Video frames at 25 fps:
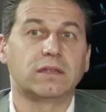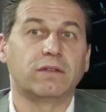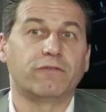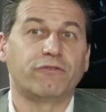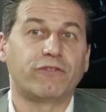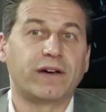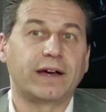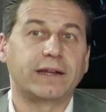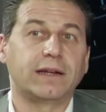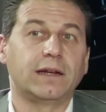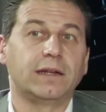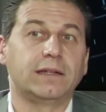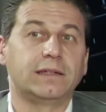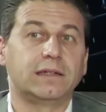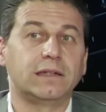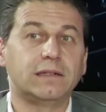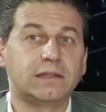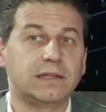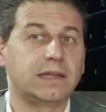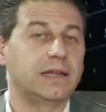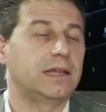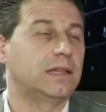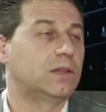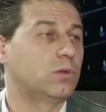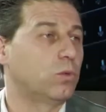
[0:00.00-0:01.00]
finally the
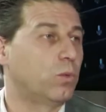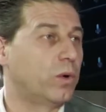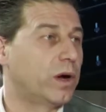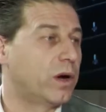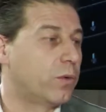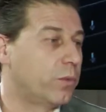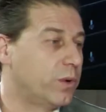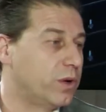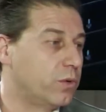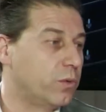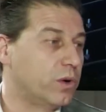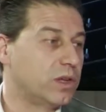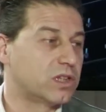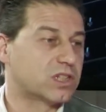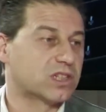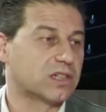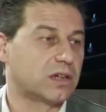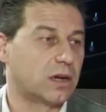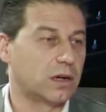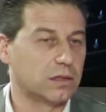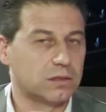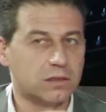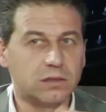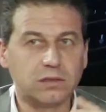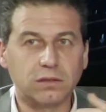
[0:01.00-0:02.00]
date where we will
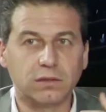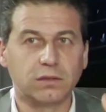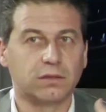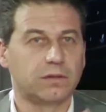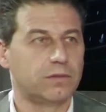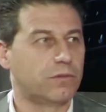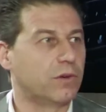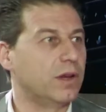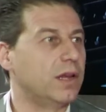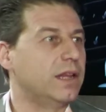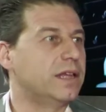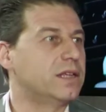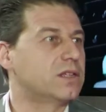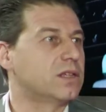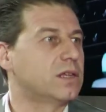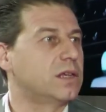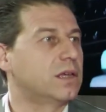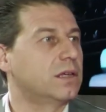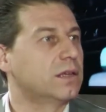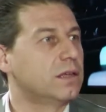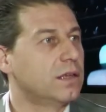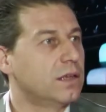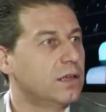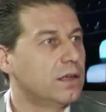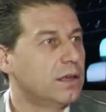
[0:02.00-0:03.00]
start releasing
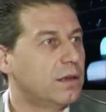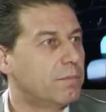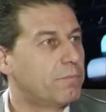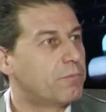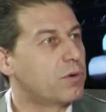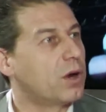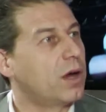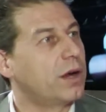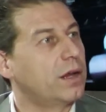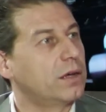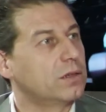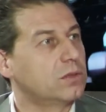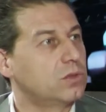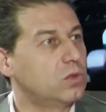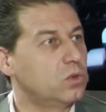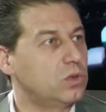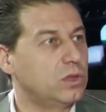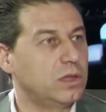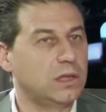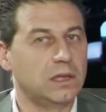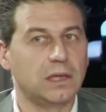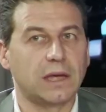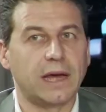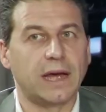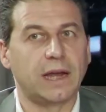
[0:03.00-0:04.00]
product to
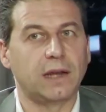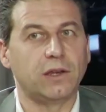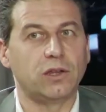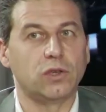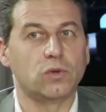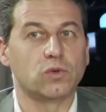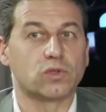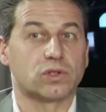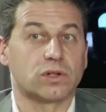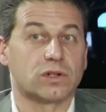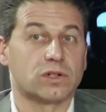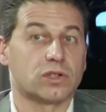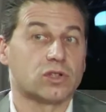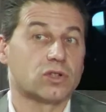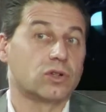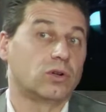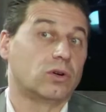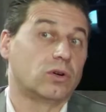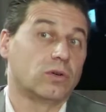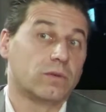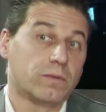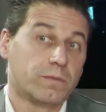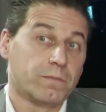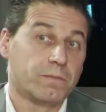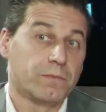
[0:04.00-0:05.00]
the end user.
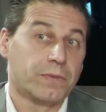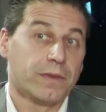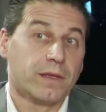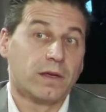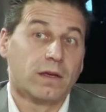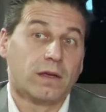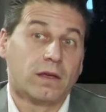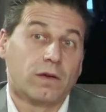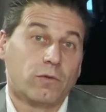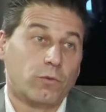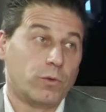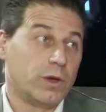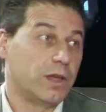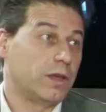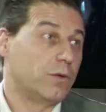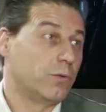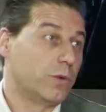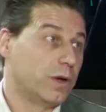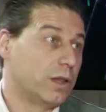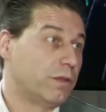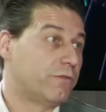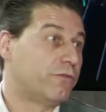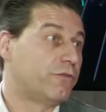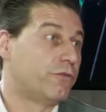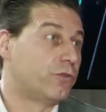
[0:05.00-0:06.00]
So we
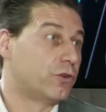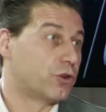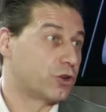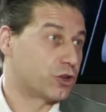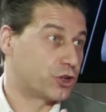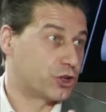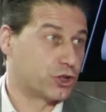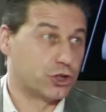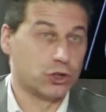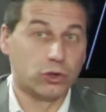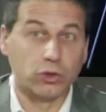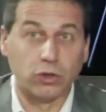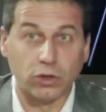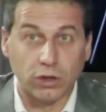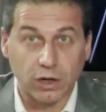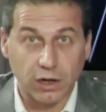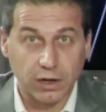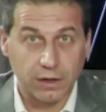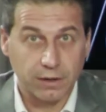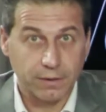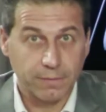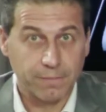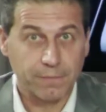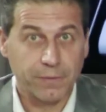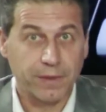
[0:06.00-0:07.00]
will for sure,
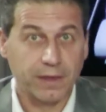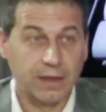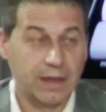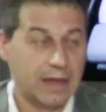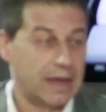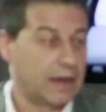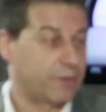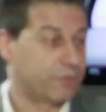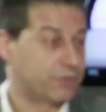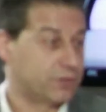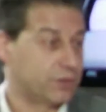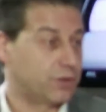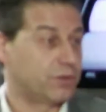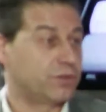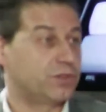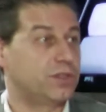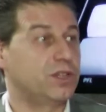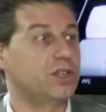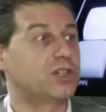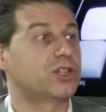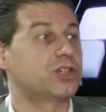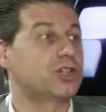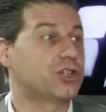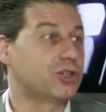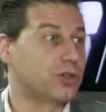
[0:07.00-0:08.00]
after this
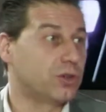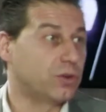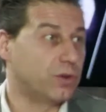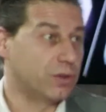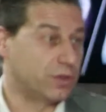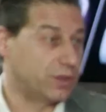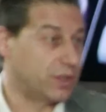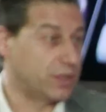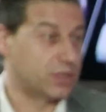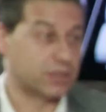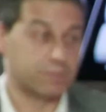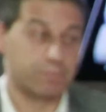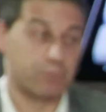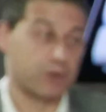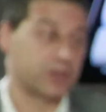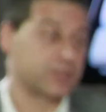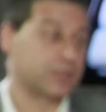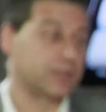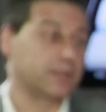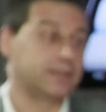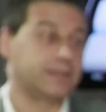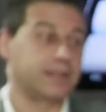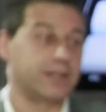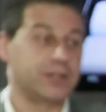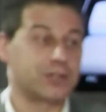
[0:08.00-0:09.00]
show, this
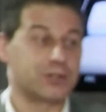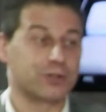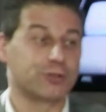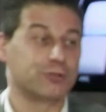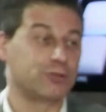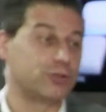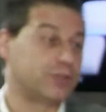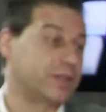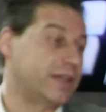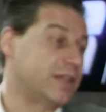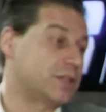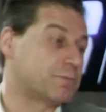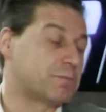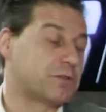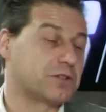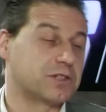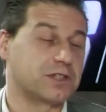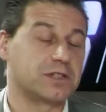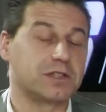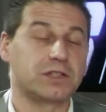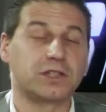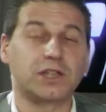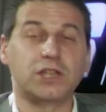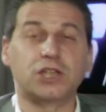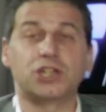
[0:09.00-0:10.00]
presentation, today's
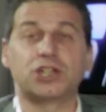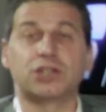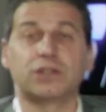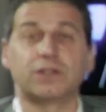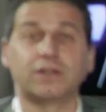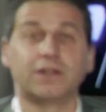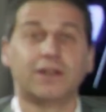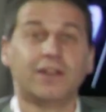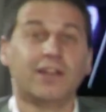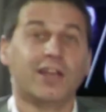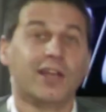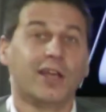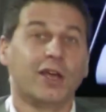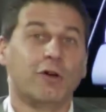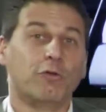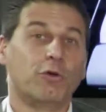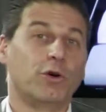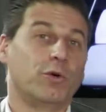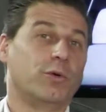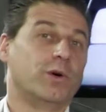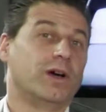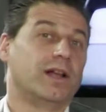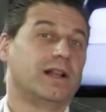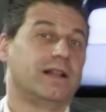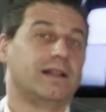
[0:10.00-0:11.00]
presentation, we
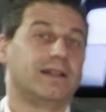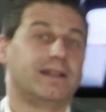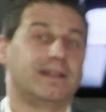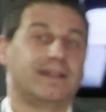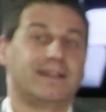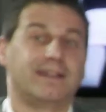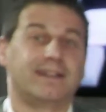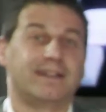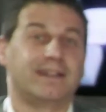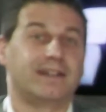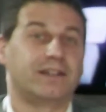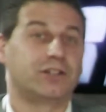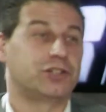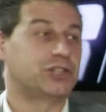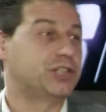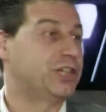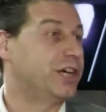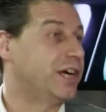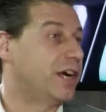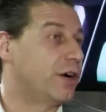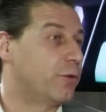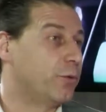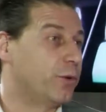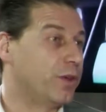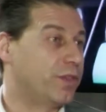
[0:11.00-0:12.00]
will
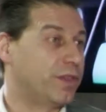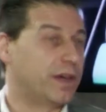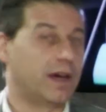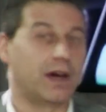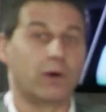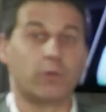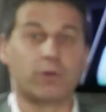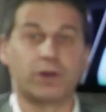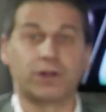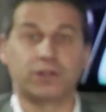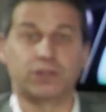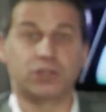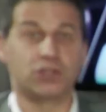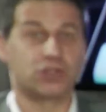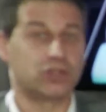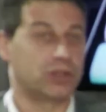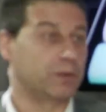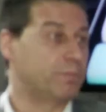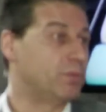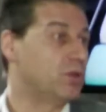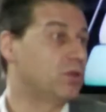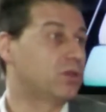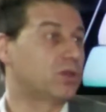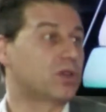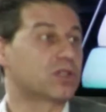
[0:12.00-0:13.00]
share with our
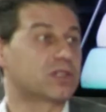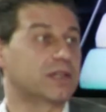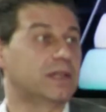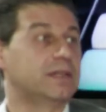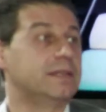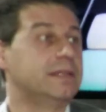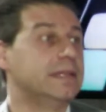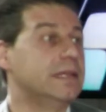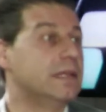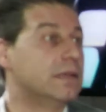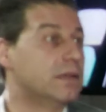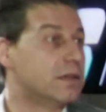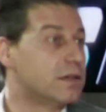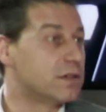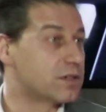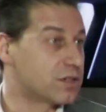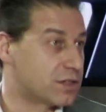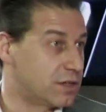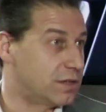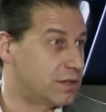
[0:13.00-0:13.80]
distributors and dealers